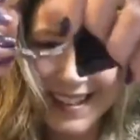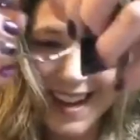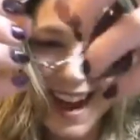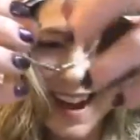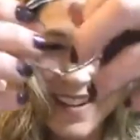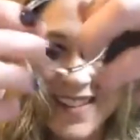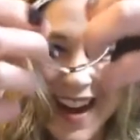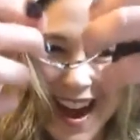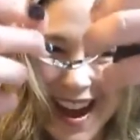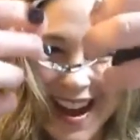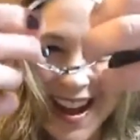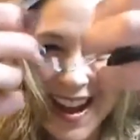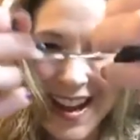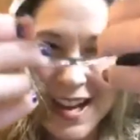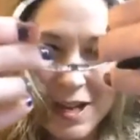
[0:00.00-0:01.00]
yeah,
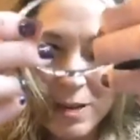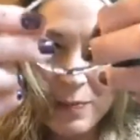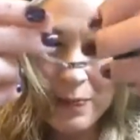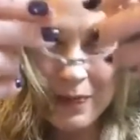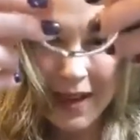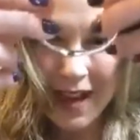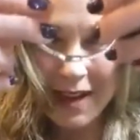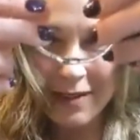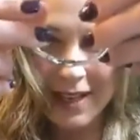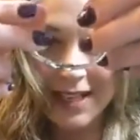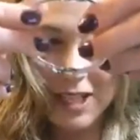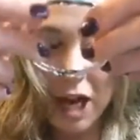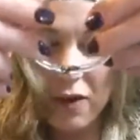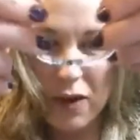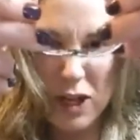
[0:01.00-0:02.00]
right? I'm like,
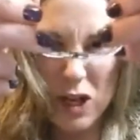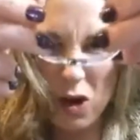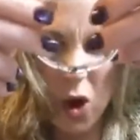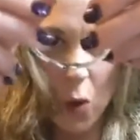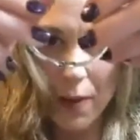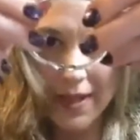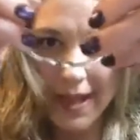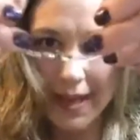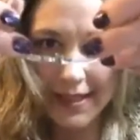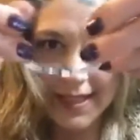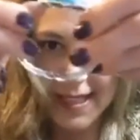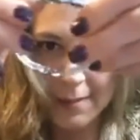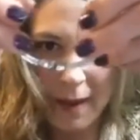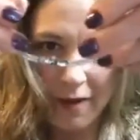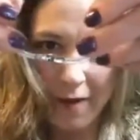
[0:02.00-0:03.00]
Jennifer, don't open that.
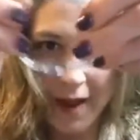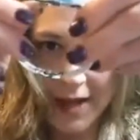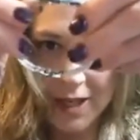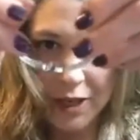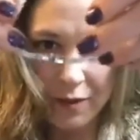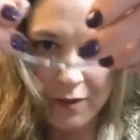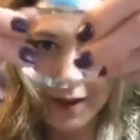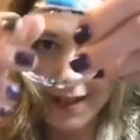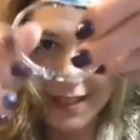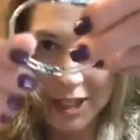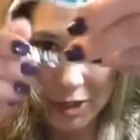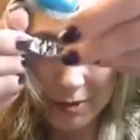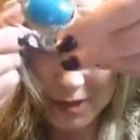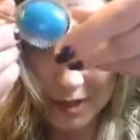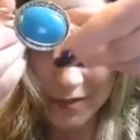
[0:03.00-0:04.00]
That's my fashion fix.
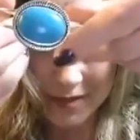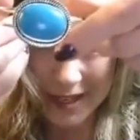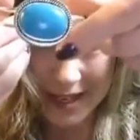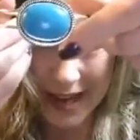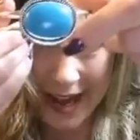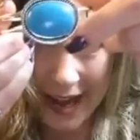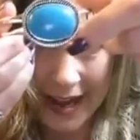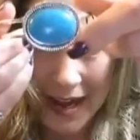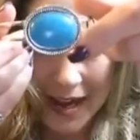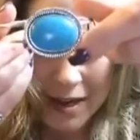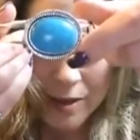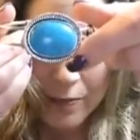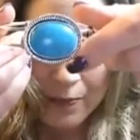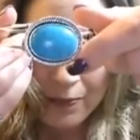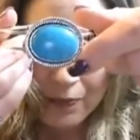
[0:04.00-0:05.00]
She was over today.
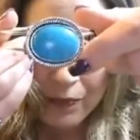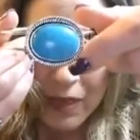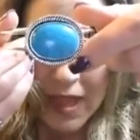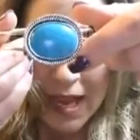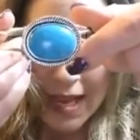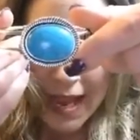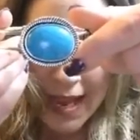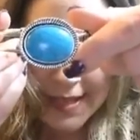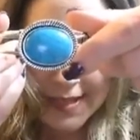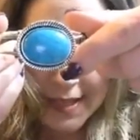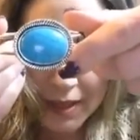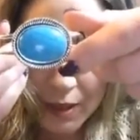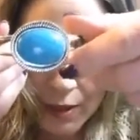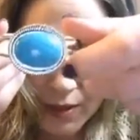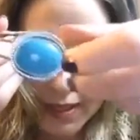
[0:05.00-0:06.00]
And
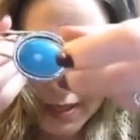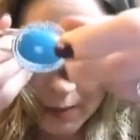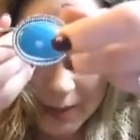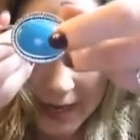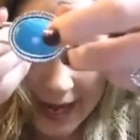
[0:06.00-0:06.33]
so this one